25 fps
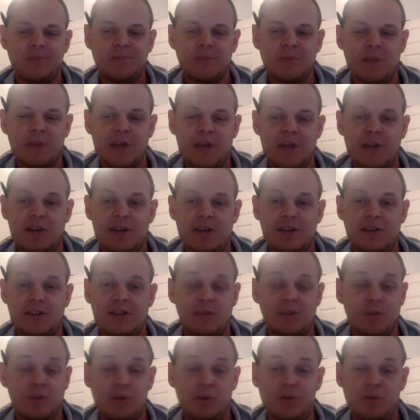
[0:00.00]
and because
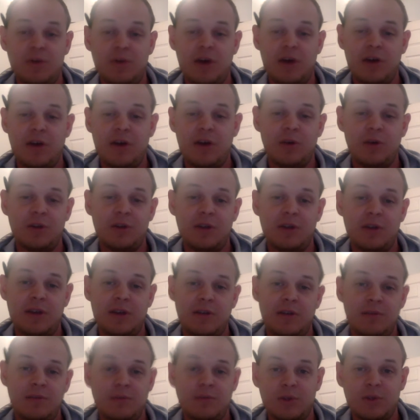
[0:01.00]
we do value what they
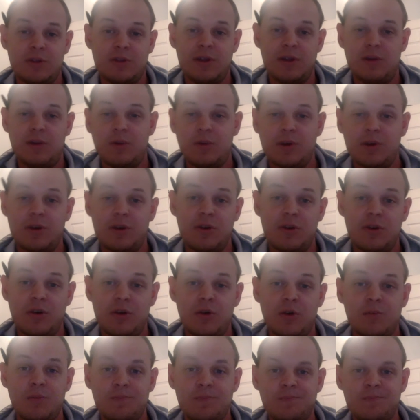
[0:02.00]
what they want to do
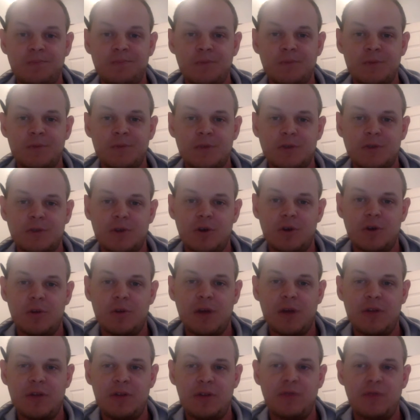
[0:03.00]
so i
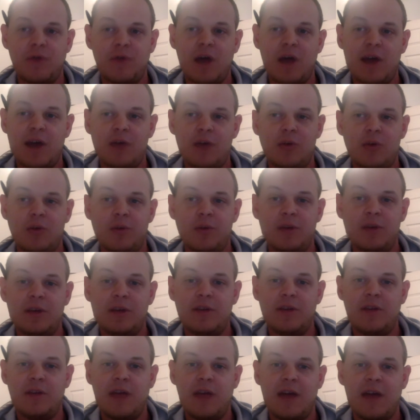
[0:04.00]
think friday will begin
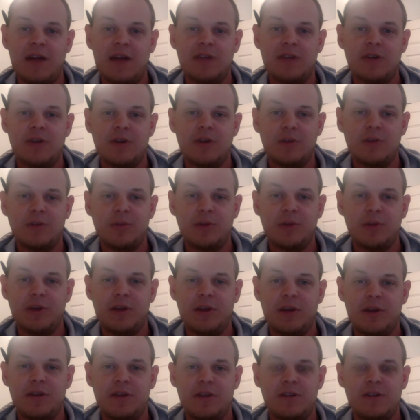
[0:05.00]
that that's already
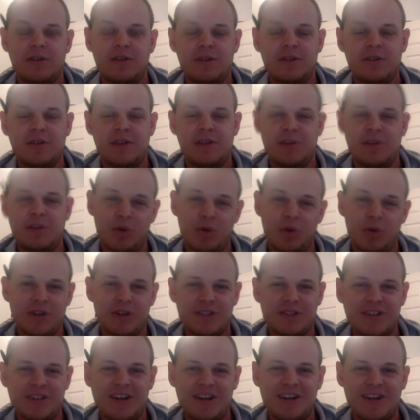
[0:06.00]
planned i'm really
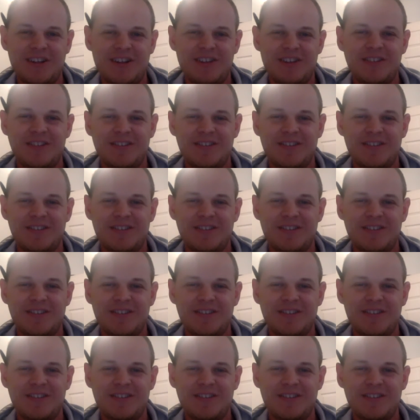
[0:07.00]
excited